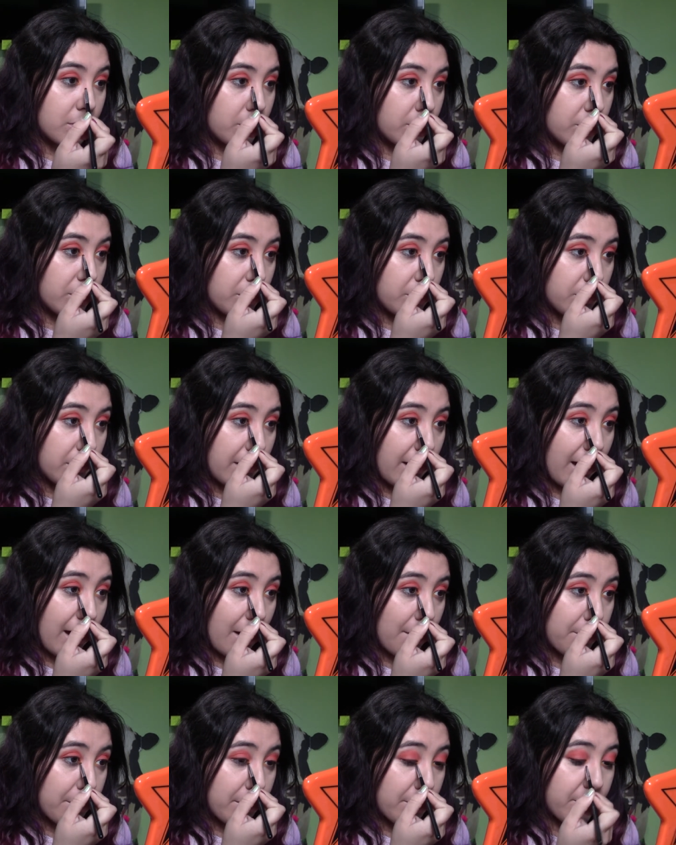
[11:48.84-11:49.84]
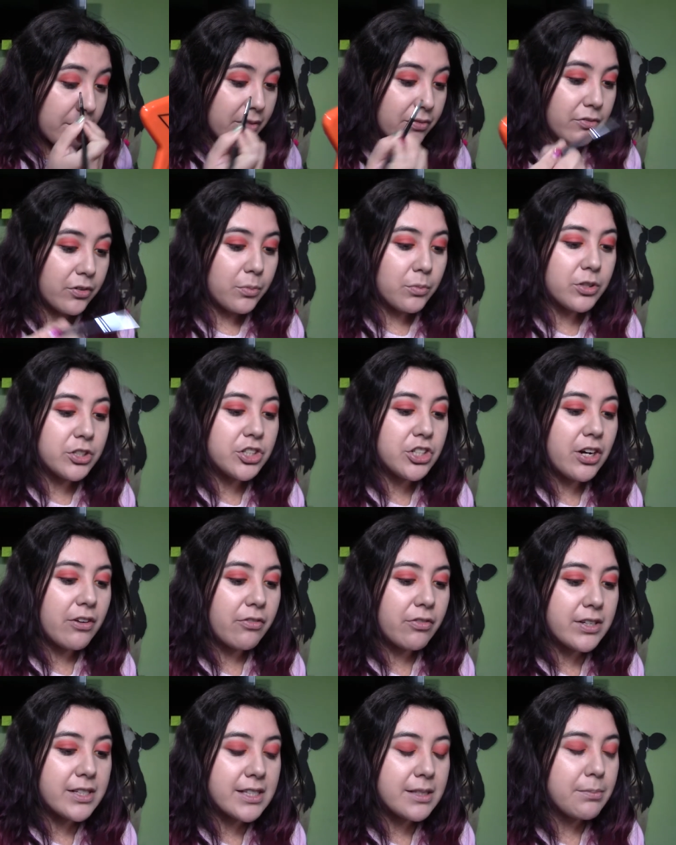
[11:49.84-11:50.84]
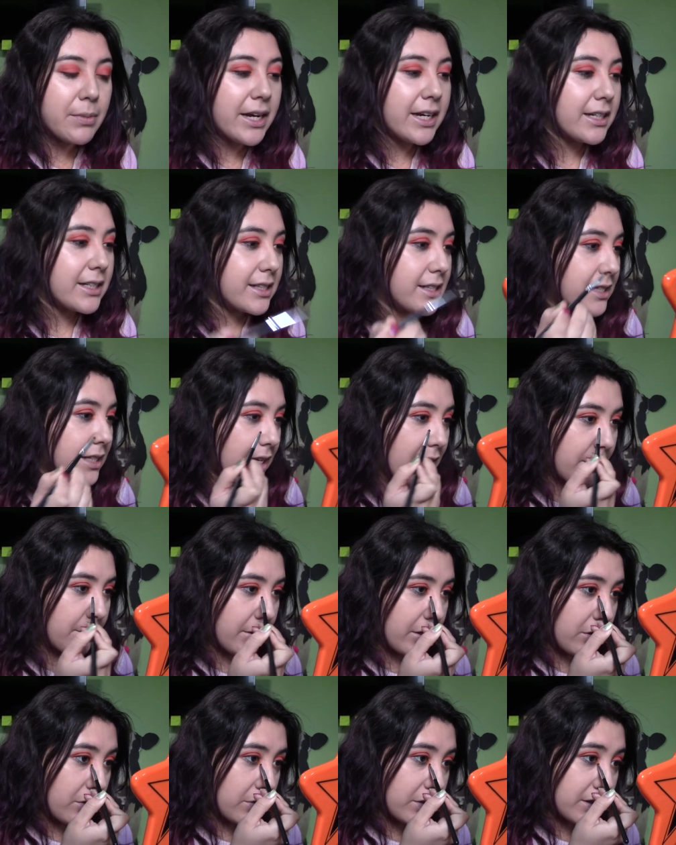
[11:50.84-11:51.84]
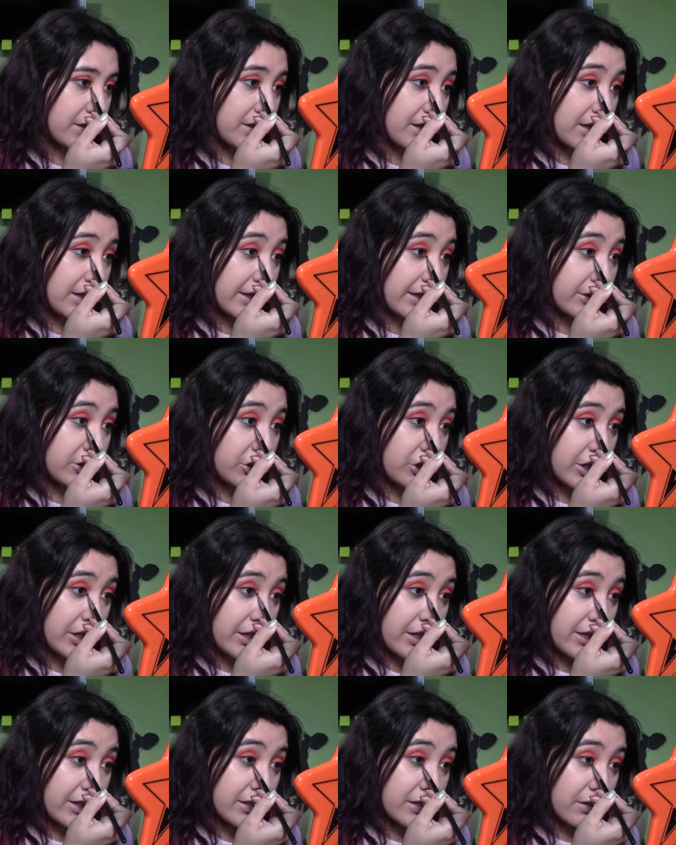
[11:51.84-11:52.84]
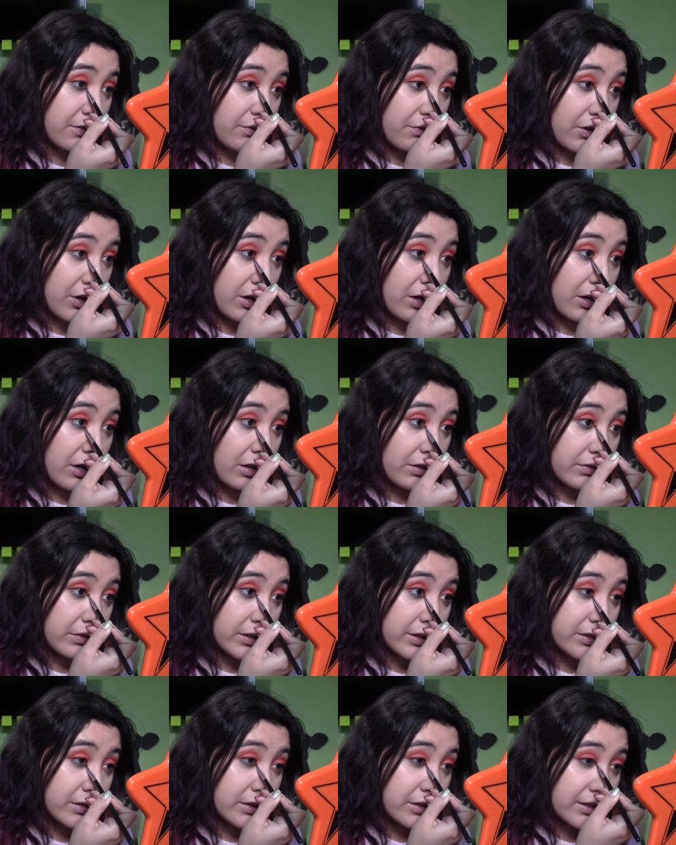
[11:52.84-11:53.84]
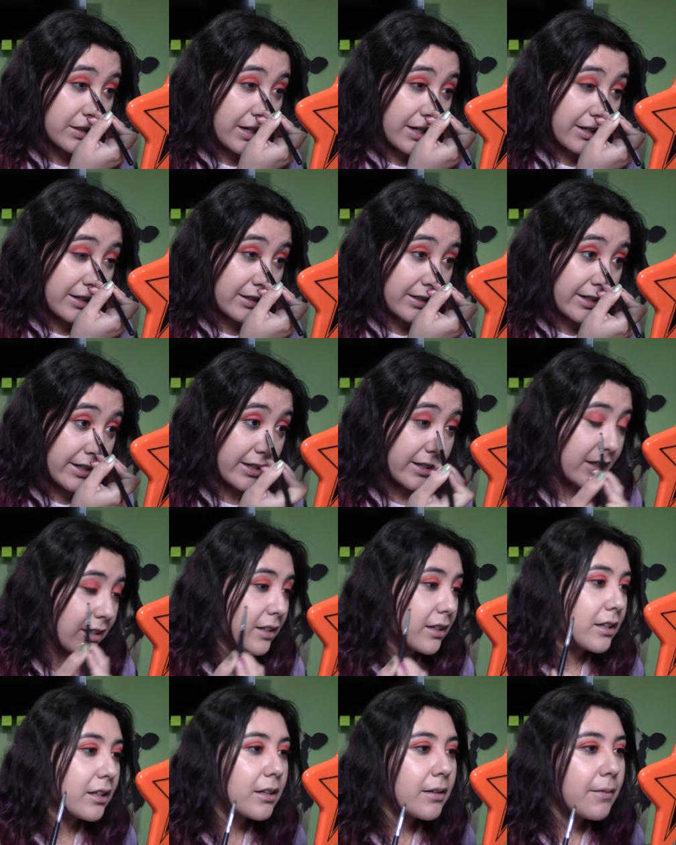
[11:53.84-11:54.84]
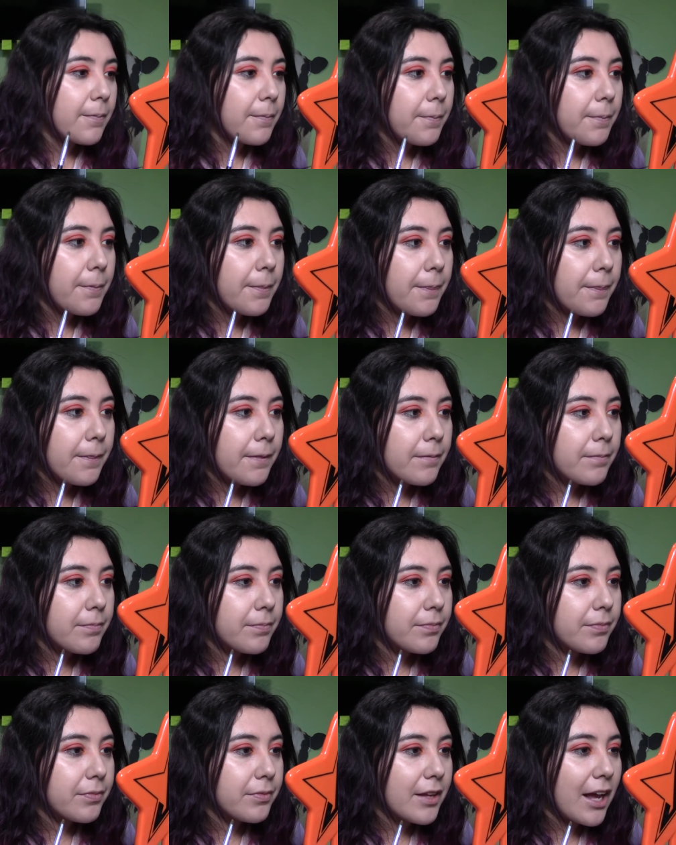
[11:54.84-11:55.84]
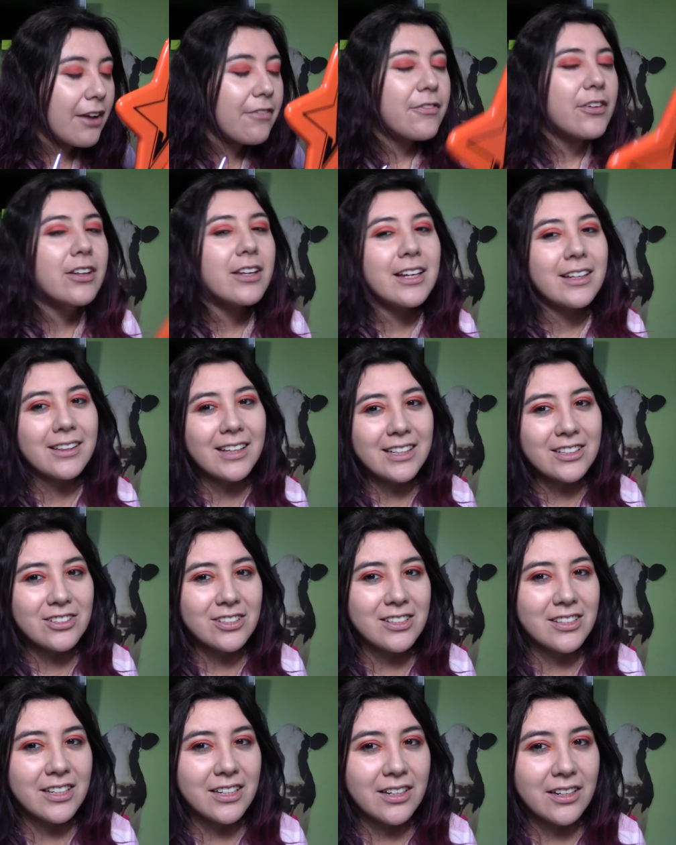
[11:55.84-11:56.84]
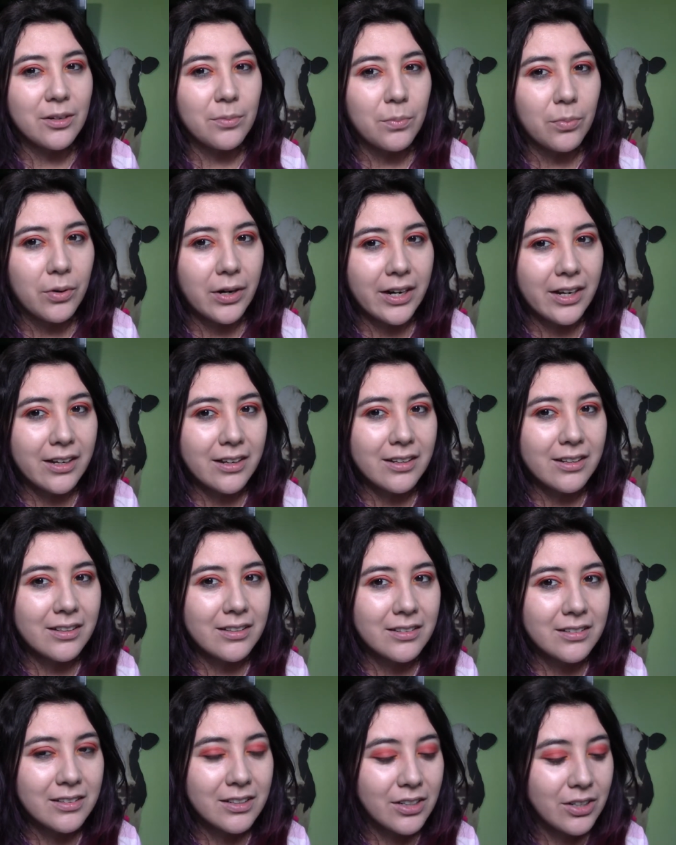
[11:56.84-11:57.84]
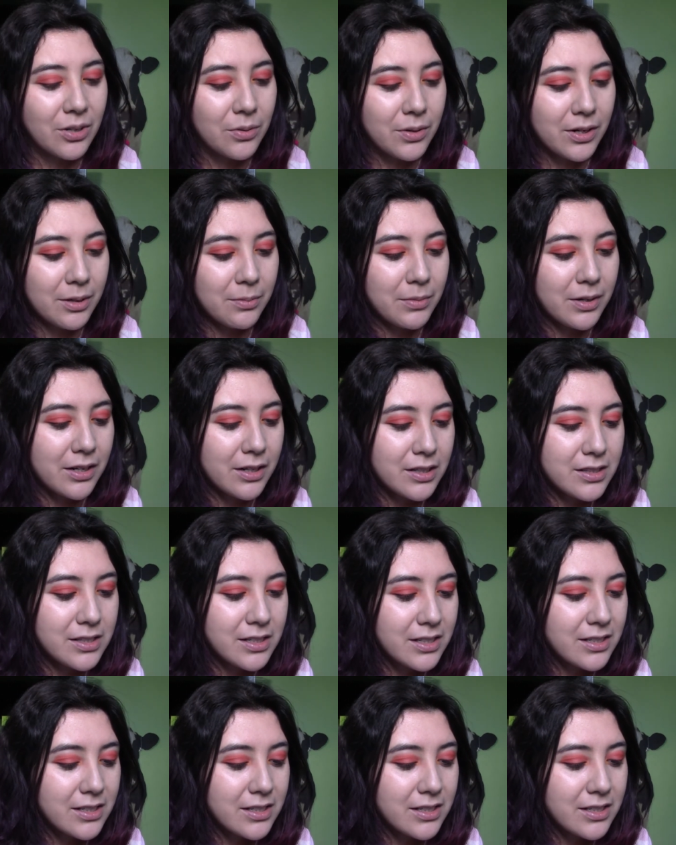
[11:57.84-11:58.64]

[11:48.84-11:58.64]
Wonder what happened, but from what Jeffrey's made it seem, you know, it's not like cheating is involved. It's just kind of like, I feel like they just needed a break, you know what I mean?